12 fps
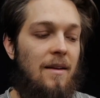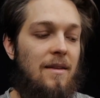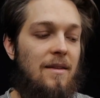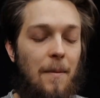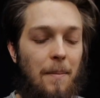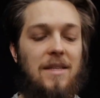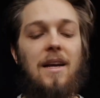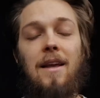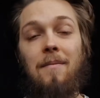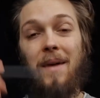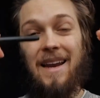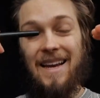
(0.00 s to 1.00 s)
are
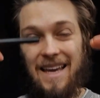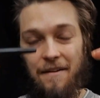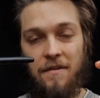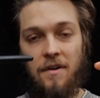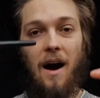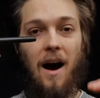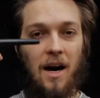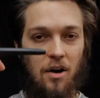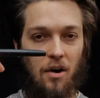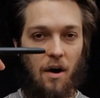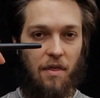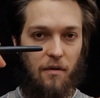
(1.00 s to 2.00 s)
basically at a given
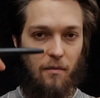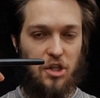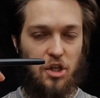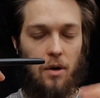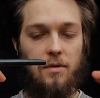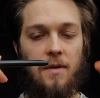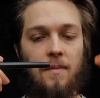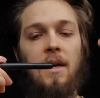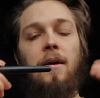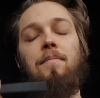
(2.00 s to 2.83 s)
hunger threshold.